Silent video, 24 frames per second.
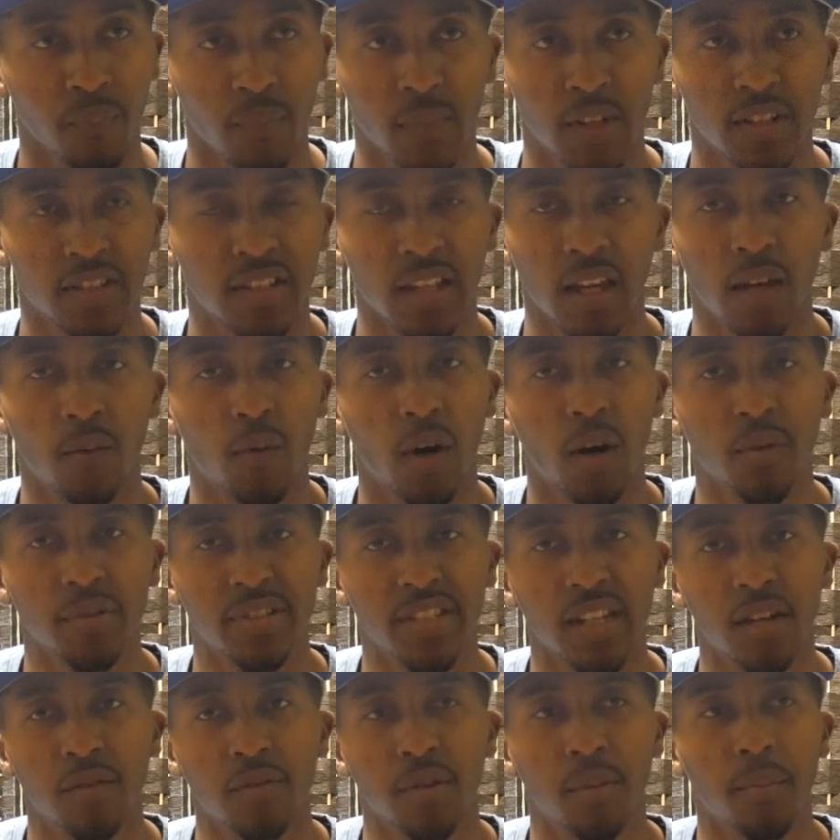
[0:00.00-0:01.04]
Same way I was
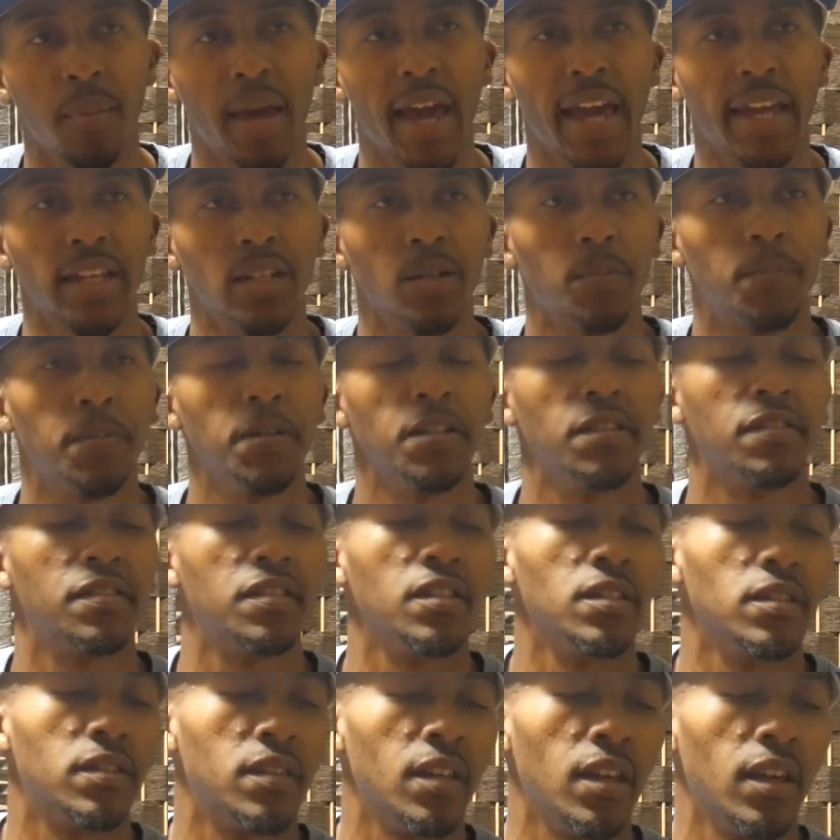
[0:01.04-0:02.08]
saying with the Mac and the
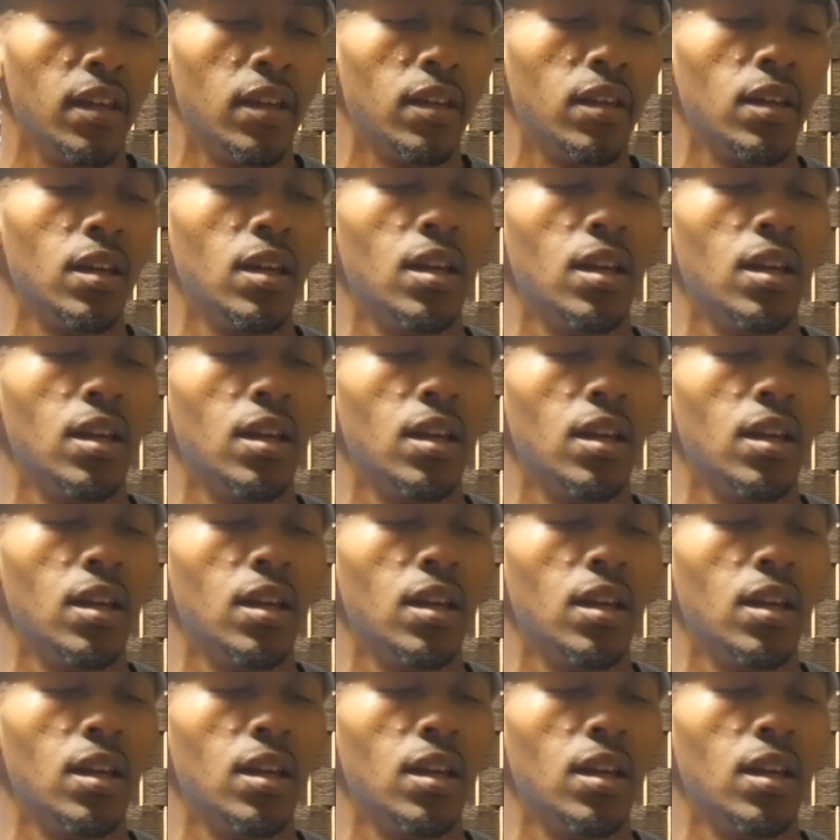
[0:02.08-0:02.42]
PC thing.